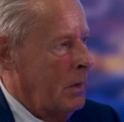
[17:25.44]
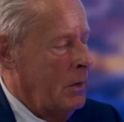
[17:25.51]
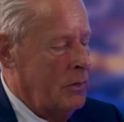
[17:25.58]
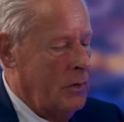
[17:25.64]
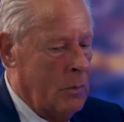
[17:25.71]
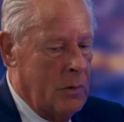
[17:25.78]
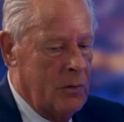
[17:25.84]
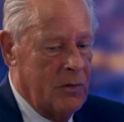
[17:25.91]

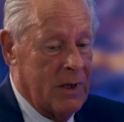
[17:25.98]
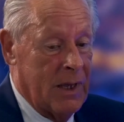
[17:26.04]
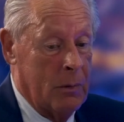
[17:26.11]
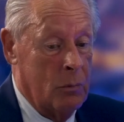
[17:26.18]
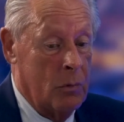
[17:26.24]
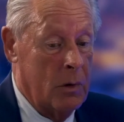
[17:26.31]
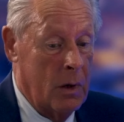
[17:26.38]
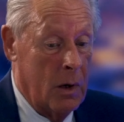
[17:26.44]
So once again,
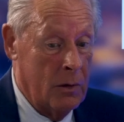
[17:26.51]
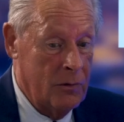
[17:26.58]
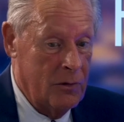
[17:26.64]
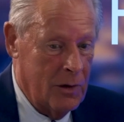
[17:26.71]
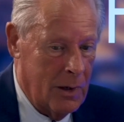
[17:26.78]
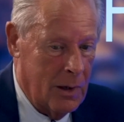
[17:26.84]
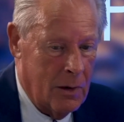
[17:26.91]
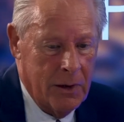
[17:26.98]
we're
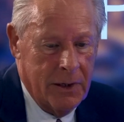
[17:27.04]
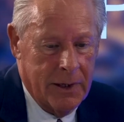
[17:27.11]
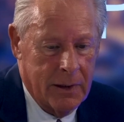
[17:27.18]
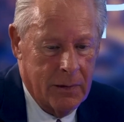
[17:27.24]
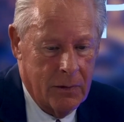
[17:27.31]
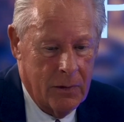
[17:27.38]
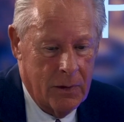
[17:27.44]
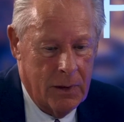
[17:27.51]

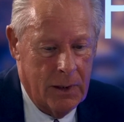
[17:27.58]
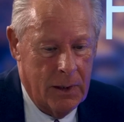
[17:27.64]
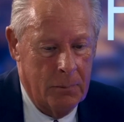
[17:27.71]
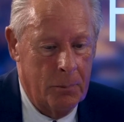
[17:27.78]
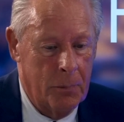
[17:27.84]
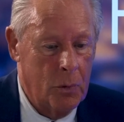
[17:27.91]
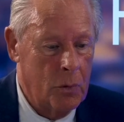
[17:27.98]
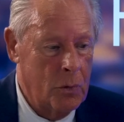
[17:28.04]
underlining the
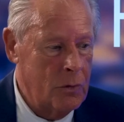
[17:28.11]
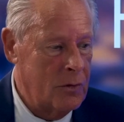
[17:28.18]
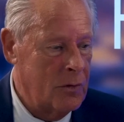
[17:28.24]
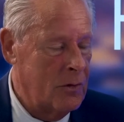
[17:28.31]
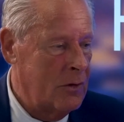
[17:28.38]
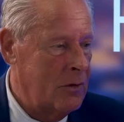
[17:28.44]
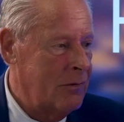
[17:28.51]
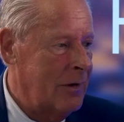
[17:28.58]

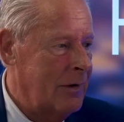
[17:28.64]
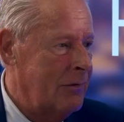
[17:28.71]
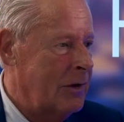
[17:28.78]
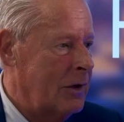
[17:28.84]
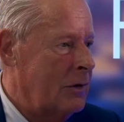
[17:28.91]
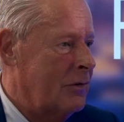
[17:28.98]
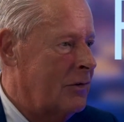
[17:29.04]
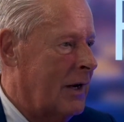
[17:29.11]
importance of having
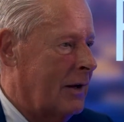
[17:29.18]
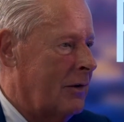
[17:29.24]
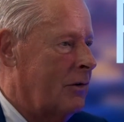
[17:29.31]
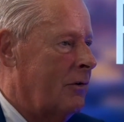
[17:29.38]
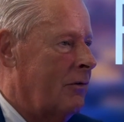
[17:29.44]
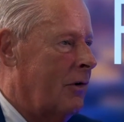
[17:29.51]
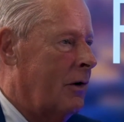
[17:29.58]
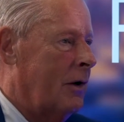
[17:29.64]
your tax
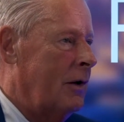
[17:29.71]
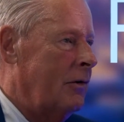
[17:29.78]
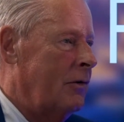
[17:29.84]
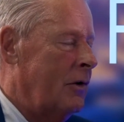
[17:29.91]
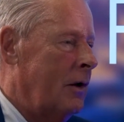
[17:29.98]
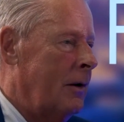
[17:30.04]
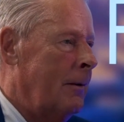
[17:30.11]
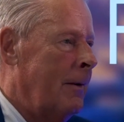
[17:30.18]

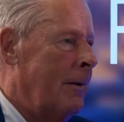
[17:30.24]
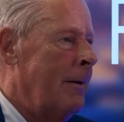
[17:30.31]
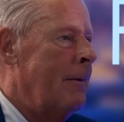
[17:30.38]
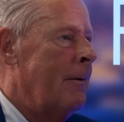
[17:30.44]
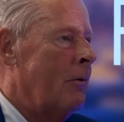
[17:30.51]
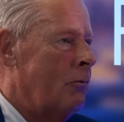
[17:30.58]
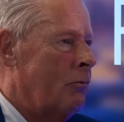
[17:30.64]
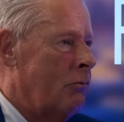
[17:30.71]
advisor
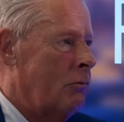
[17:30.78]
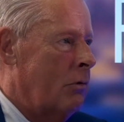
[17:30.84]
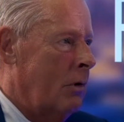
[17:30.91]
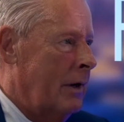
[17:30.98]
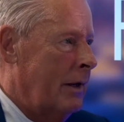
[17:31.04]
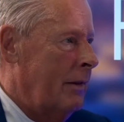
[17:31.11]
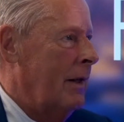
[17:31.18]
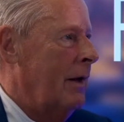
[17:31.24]

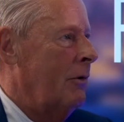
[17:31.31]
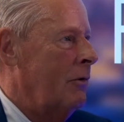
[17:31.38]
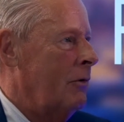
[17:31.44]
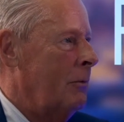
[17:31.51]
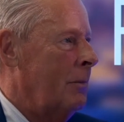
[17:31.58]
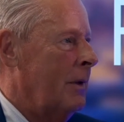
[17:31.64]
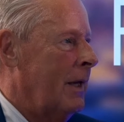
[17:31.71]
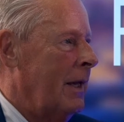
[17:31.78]
right there at the
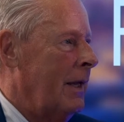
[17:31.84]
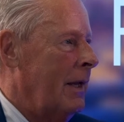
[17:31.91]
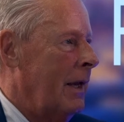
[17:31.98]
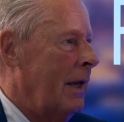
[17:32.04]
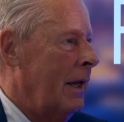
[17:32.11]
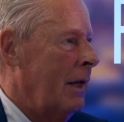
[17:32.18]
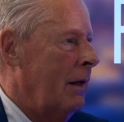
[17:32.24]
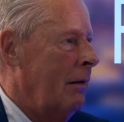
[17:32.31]

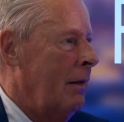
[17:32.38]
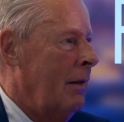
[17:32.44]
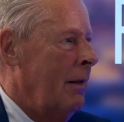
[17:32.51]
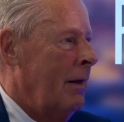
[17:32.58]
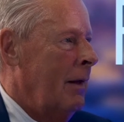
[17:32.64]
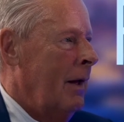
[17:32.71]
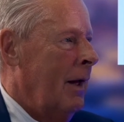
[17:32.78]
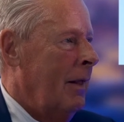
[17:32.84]
beginning,
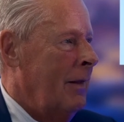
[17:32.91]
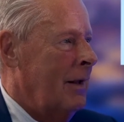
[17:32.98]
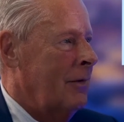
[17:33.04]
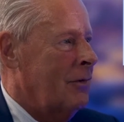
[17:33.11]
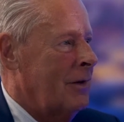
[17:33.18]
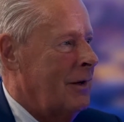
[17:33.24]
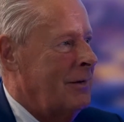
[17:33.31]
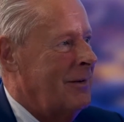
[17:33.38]
and that's
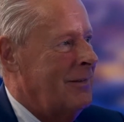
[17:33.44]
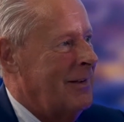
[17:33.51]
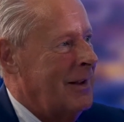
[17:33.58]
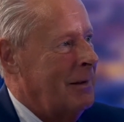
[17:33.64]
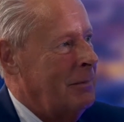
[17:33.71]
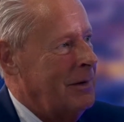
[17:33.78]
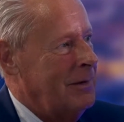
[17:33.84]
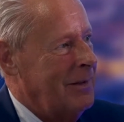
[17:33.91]
going to take
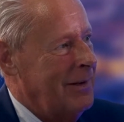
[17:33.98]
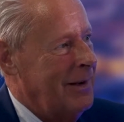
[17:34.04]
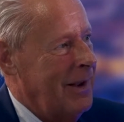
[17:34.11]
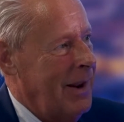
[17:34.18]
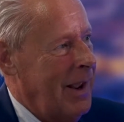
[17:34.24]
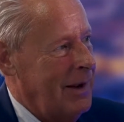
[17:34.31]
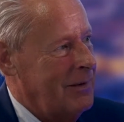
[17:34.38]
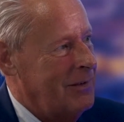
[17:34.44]
me to the
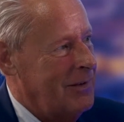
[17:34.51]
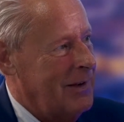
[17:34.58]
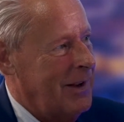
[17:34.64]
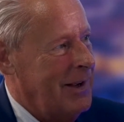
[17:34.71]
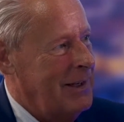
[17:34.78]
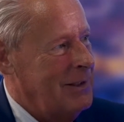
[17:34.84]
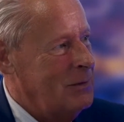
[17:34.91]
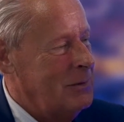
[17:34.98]
next
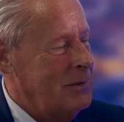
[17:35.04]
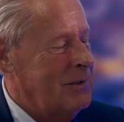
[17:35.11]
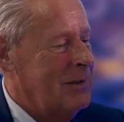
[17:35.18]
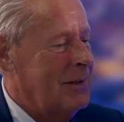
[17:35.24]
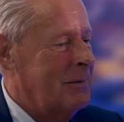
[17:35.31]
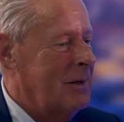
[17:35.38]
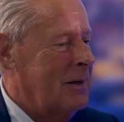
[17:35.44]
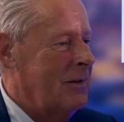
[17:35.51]
stage, which is
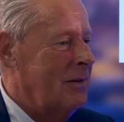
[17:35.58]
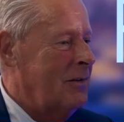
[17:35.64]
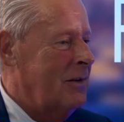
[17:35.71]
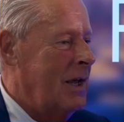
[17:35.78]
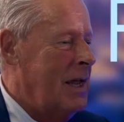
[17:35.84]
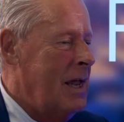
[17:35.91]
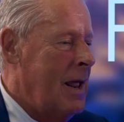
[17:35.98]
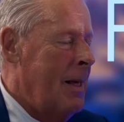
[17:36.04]
I'm going to
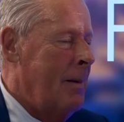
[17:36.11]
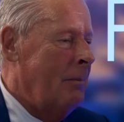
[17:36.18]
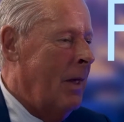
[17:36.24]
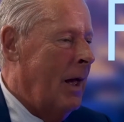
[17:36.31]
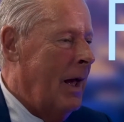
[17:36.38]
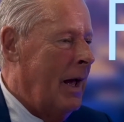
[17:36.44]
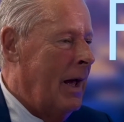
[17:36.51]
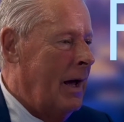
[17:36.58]
say,
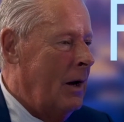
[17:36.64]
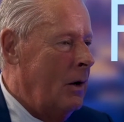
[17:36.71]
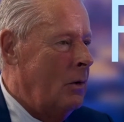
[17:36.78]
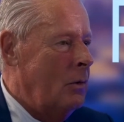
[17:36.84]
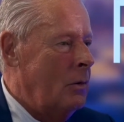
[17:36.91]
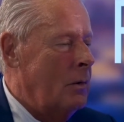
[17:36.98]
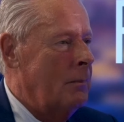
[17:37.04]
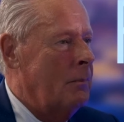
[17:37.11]

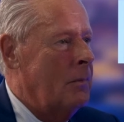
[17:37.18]
how